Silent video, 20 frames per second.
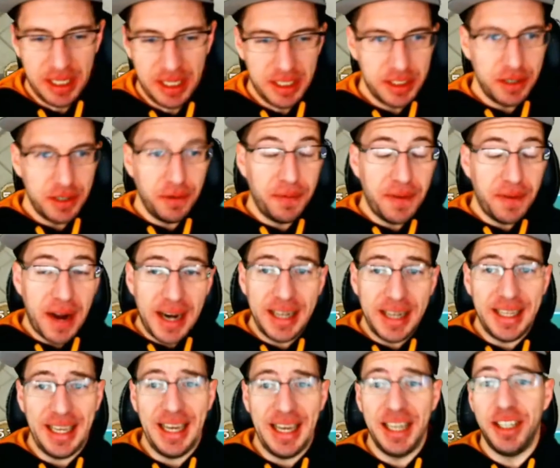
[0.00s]
So
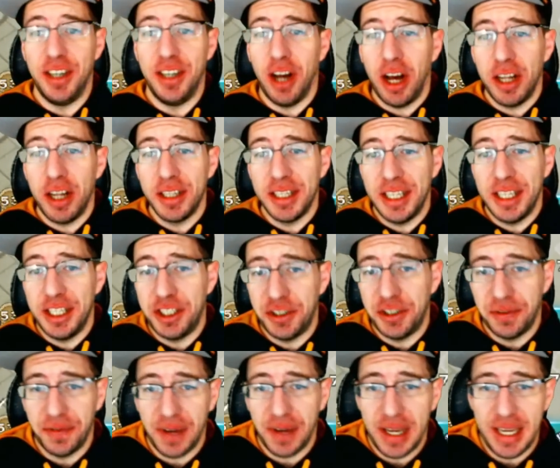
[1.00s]
finally, a non-Lich
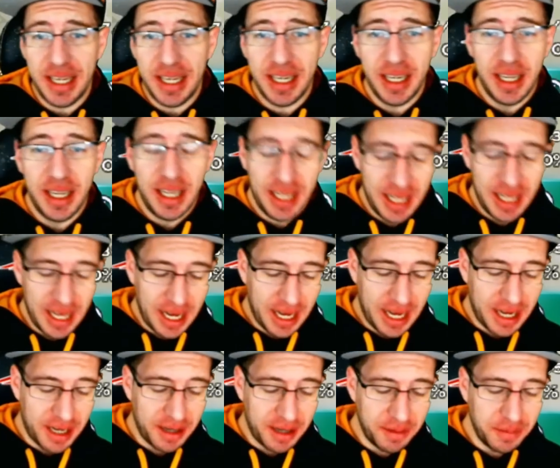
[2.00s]
fight.
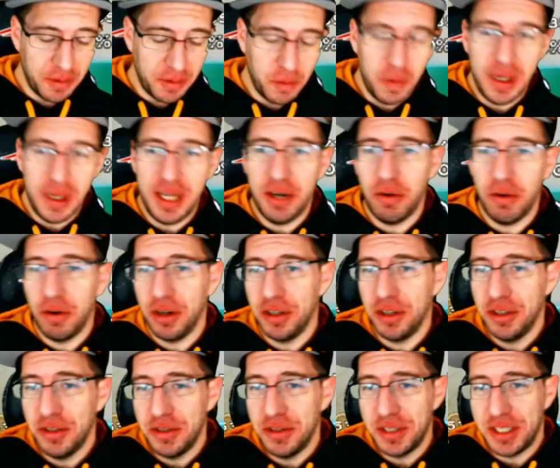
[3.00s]
Win or
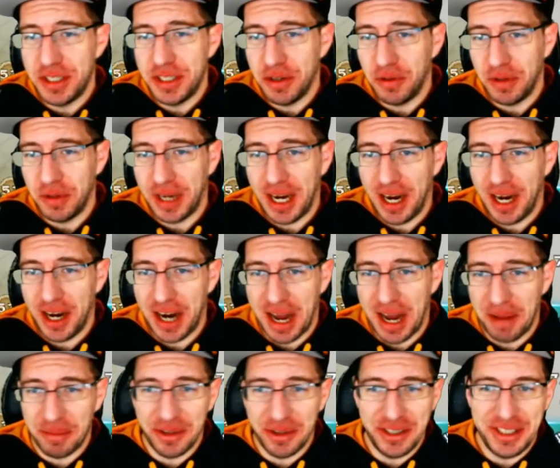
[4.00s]
lose, don't care.
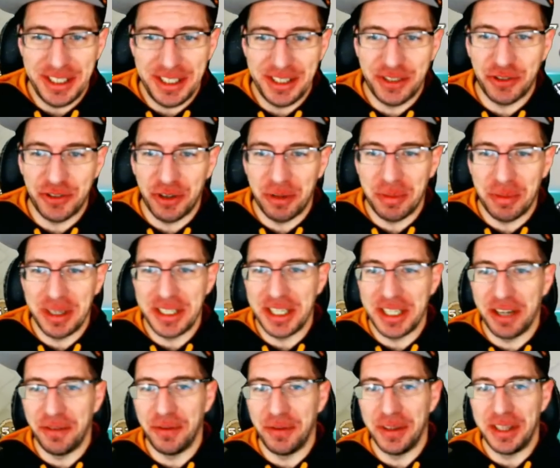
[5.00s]
I'm going to enjoy
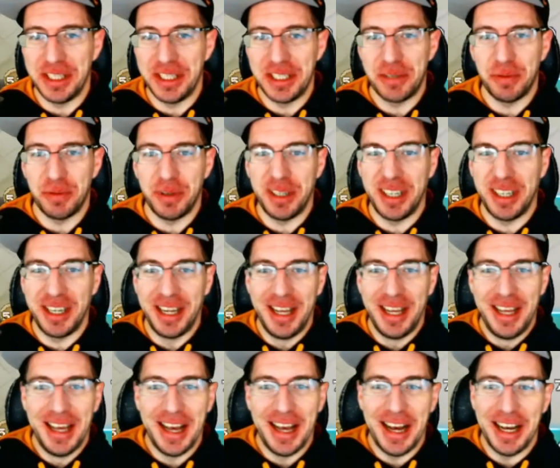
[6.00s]
myself with this one,
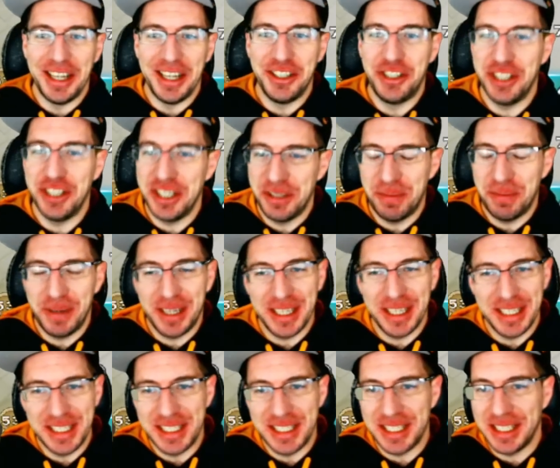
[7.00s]
just
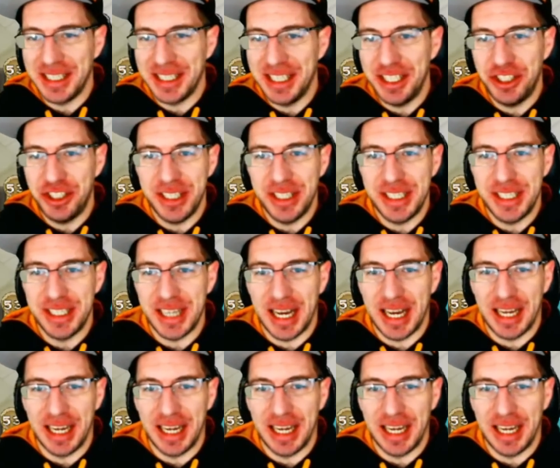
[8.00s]
because Lich is